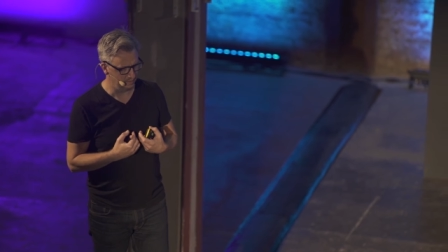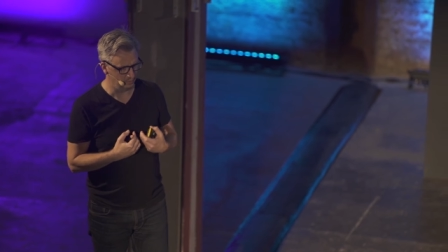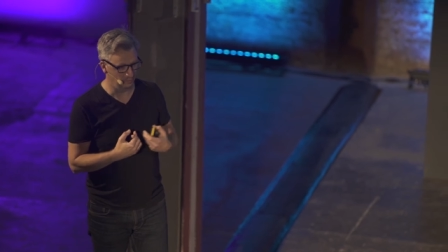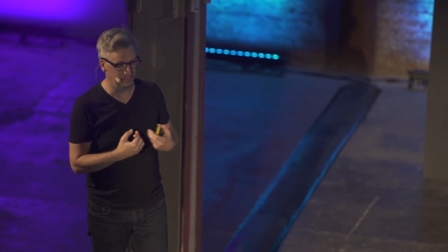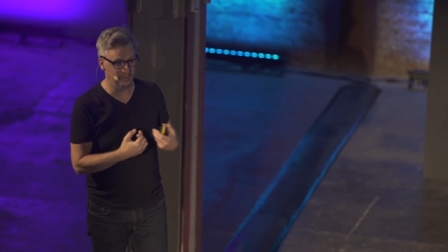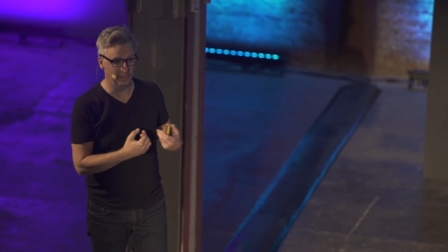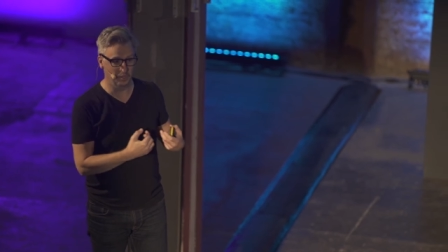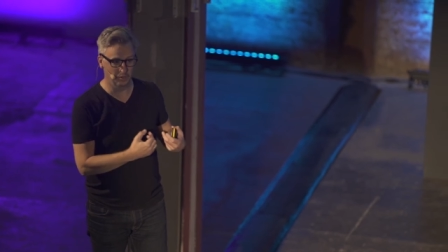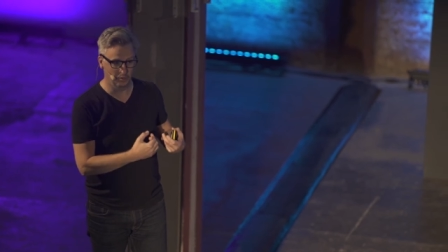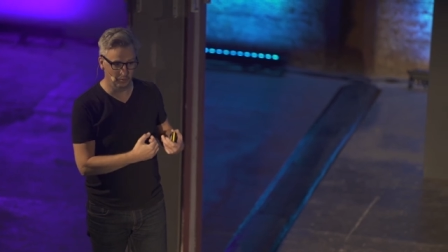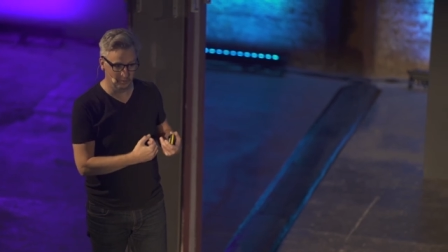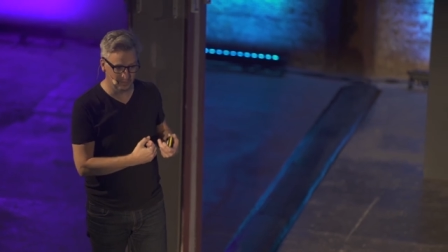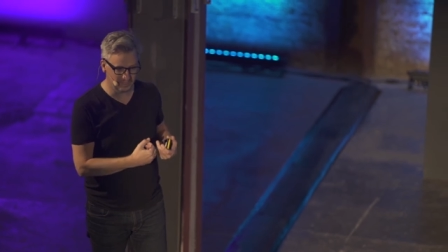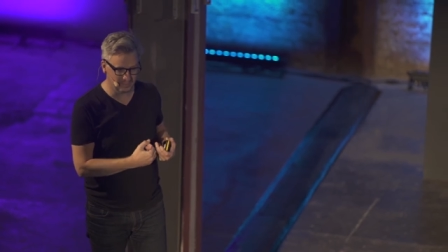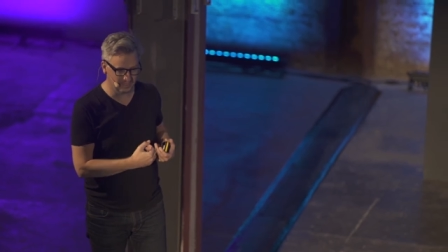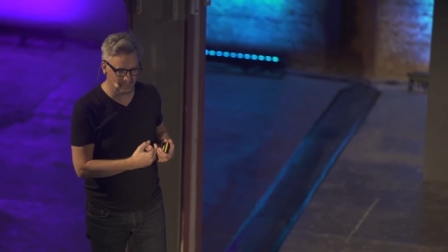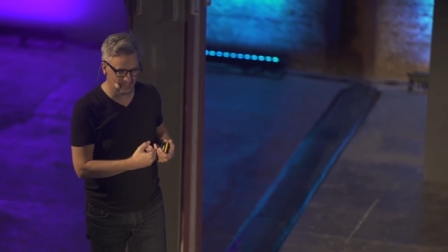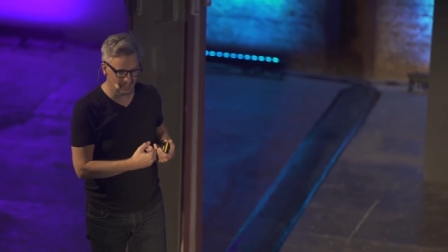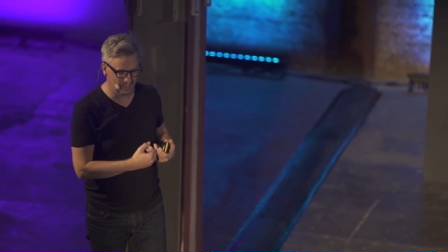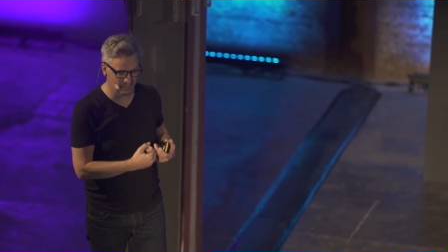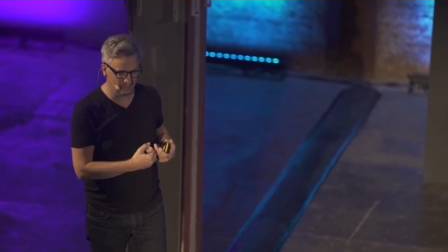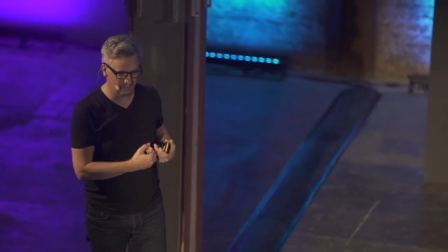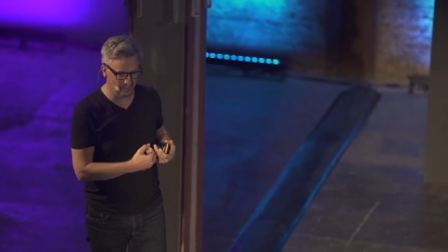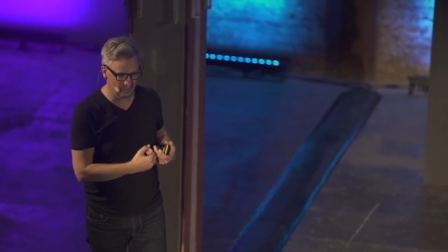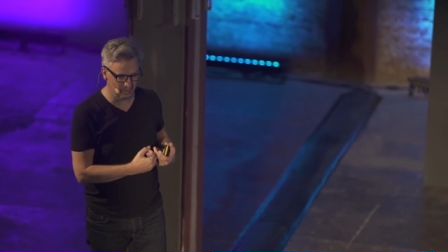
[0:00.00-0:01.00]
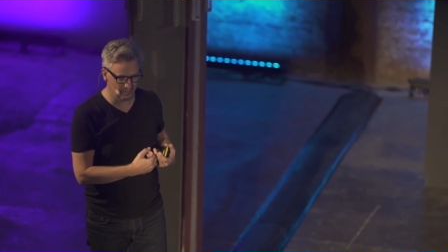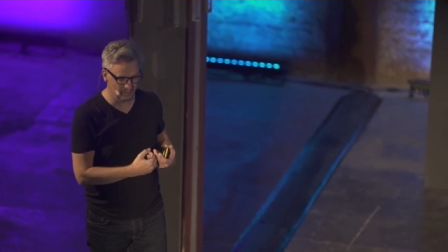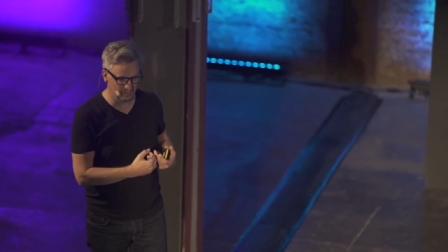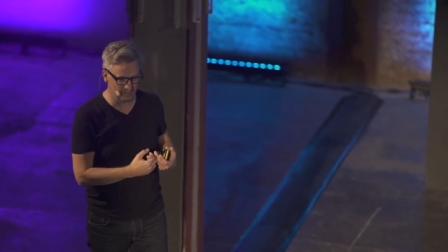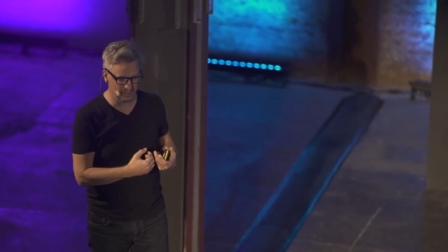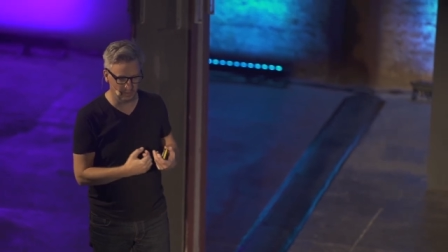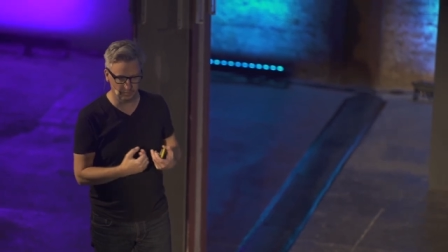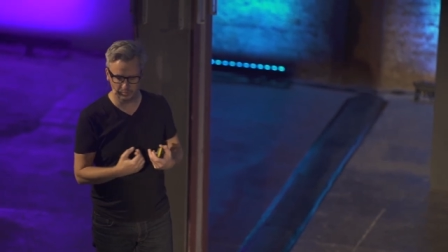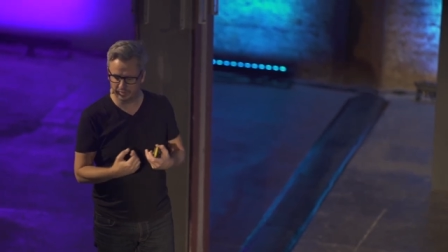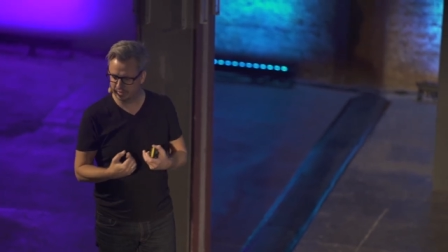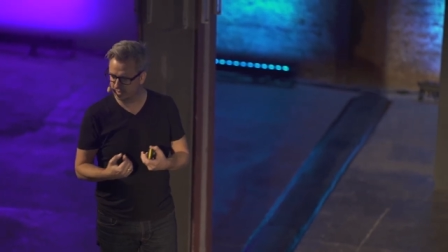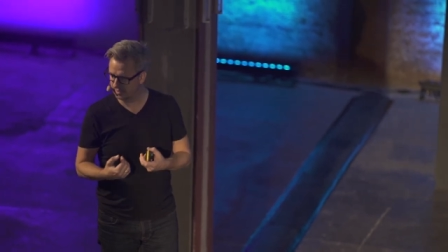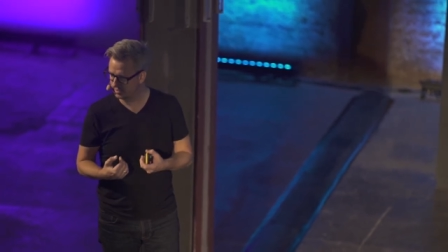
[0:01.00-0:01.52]
Would they hold us liable?
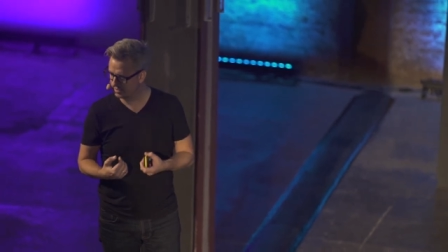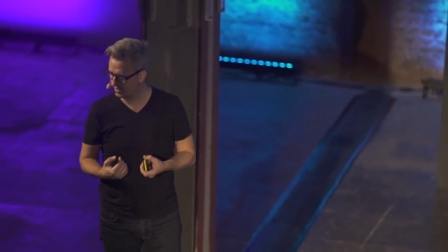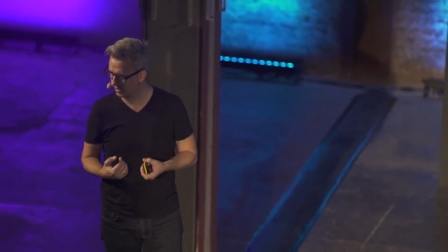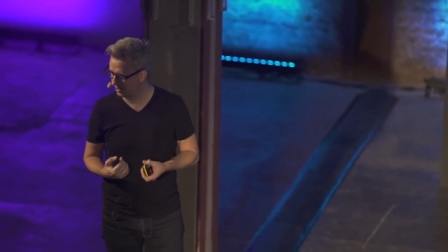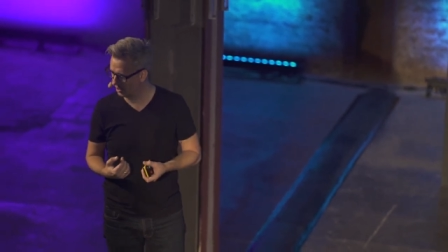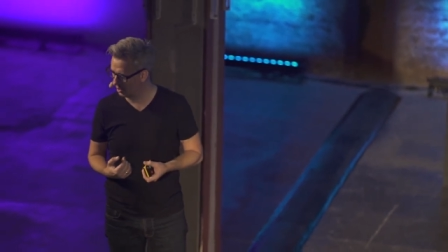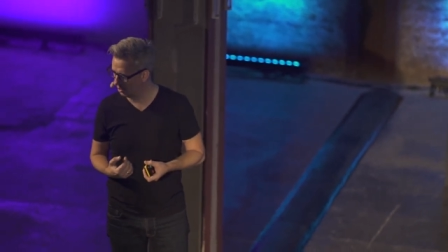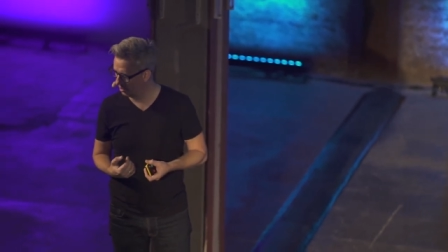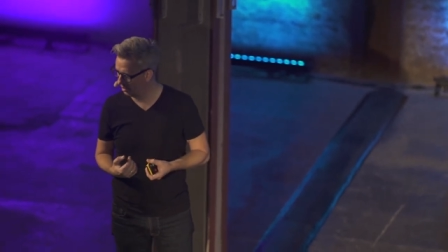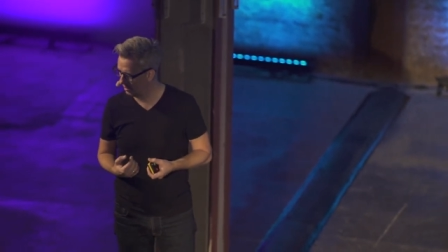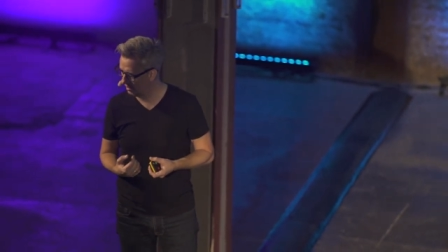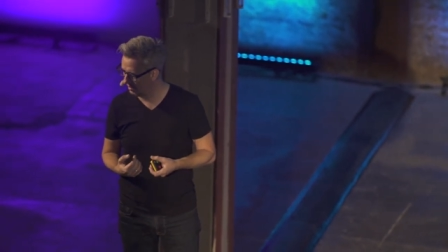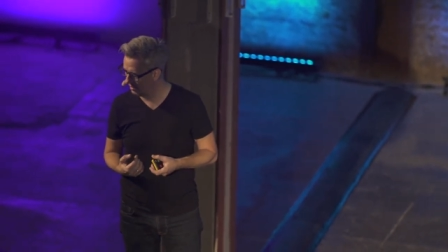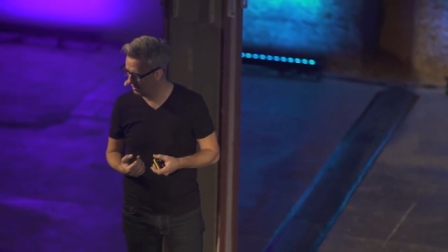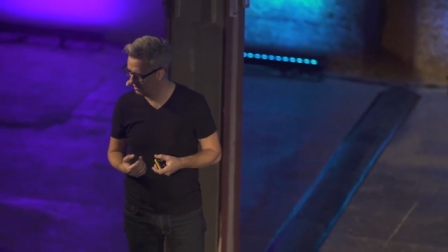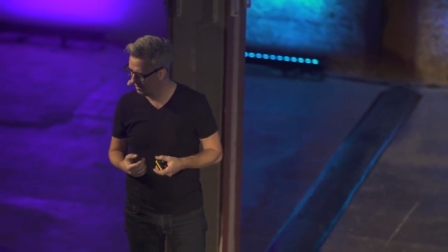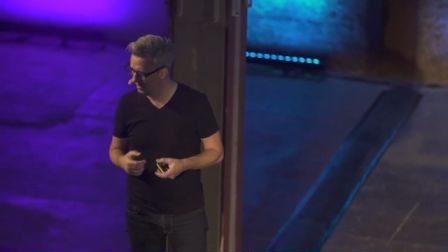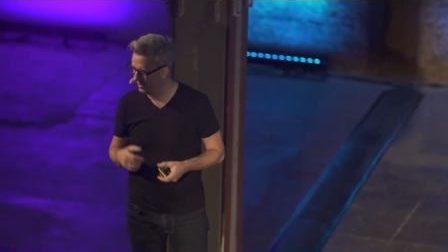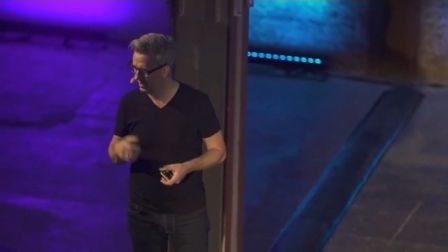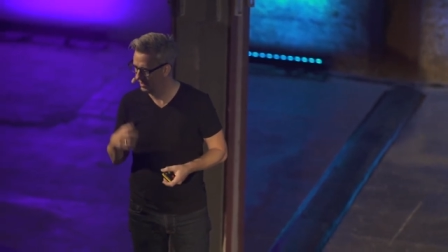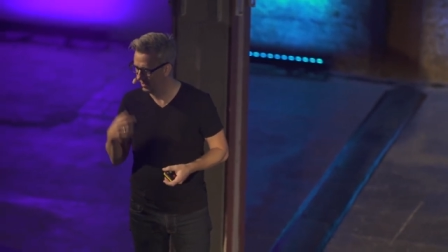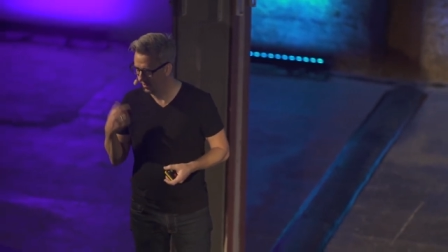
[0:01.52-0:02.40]
Would they bring us to court?